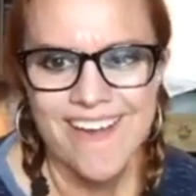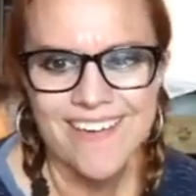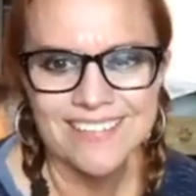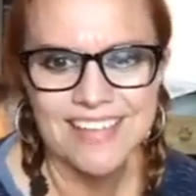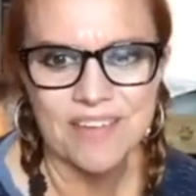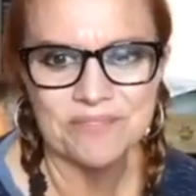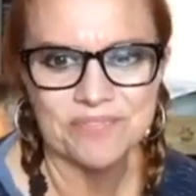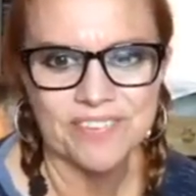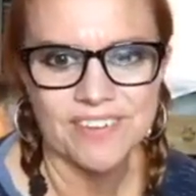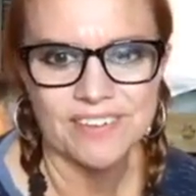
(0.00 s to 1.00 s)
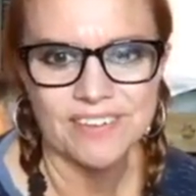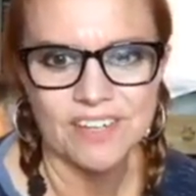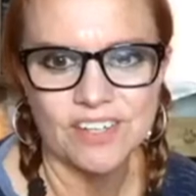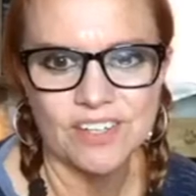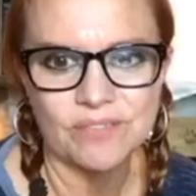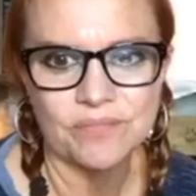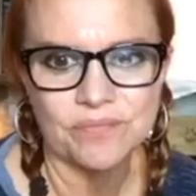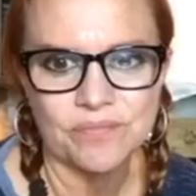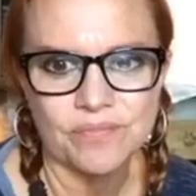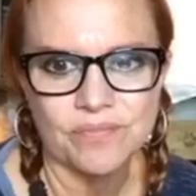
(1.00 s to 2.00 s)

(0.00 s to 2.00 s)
Oh, yeah and good.